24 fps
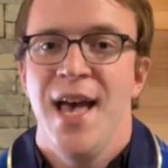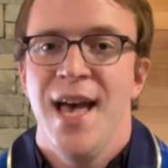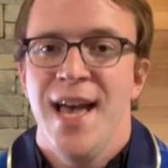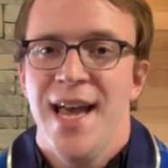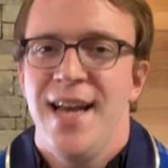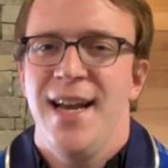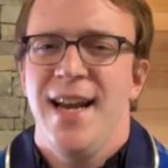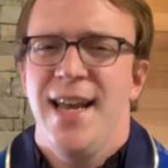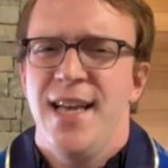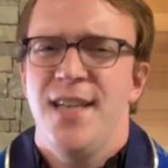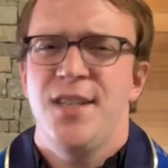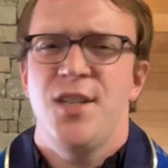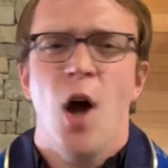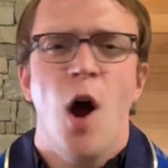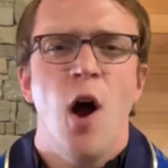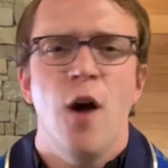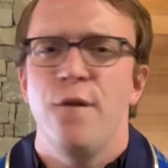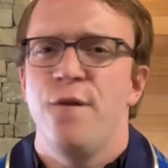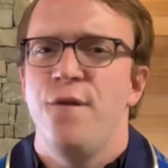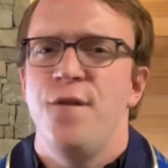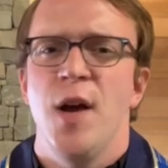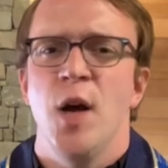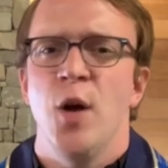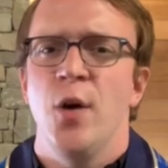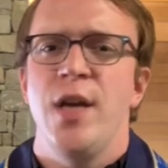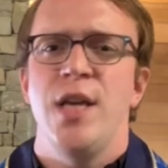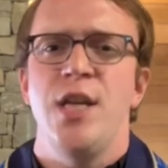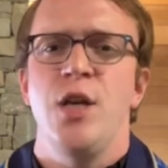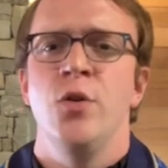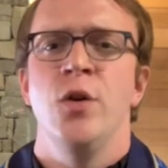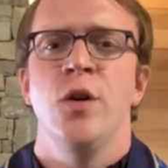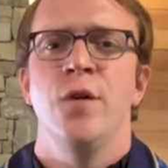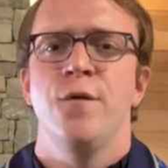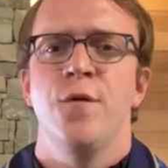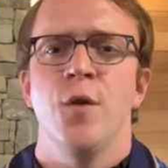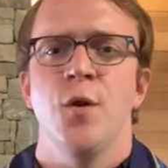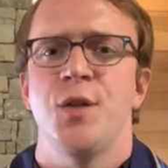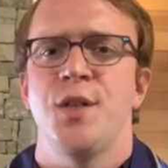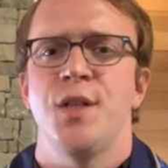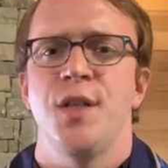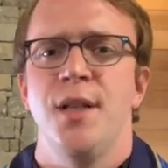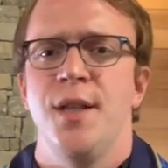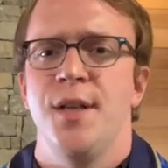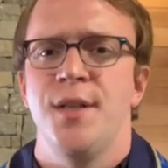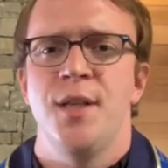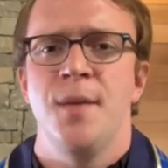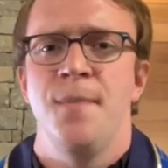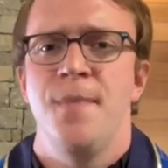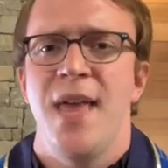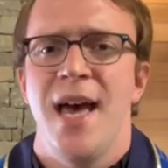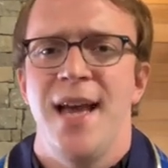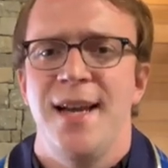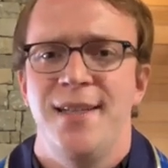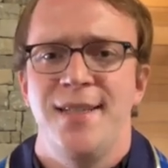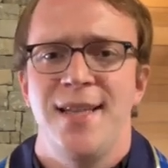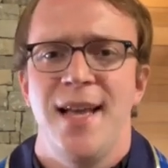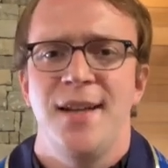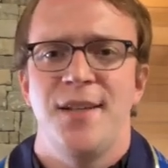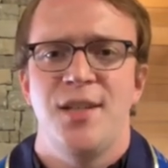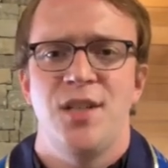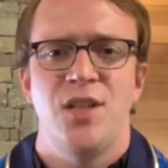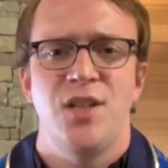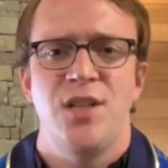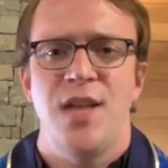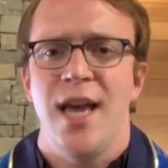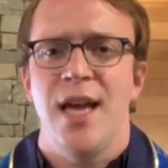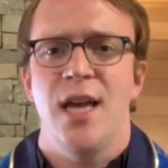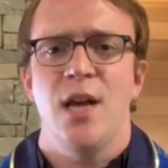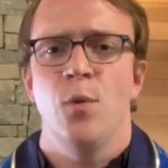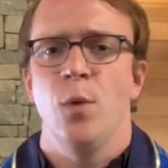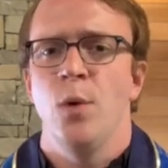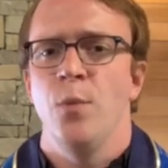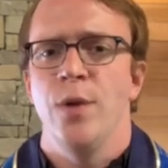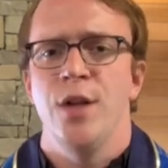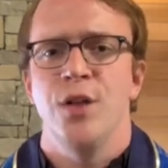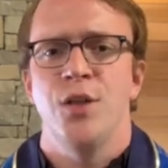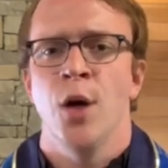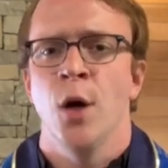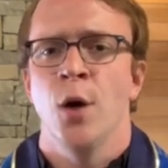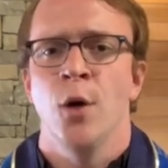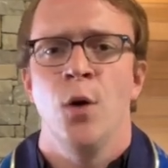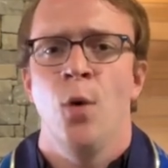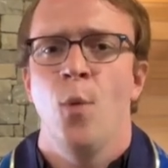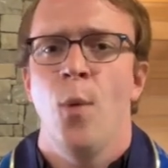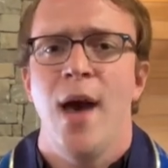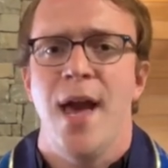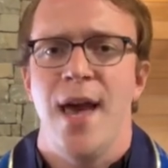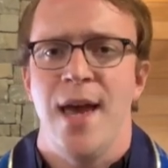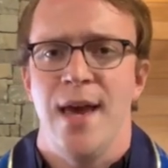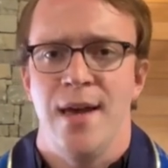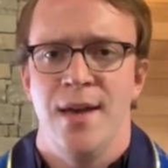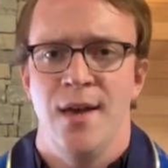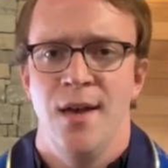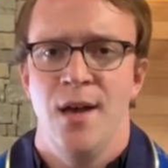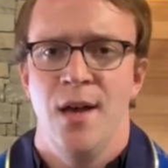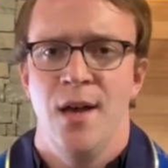It is our very universalism that is at stake when we turn away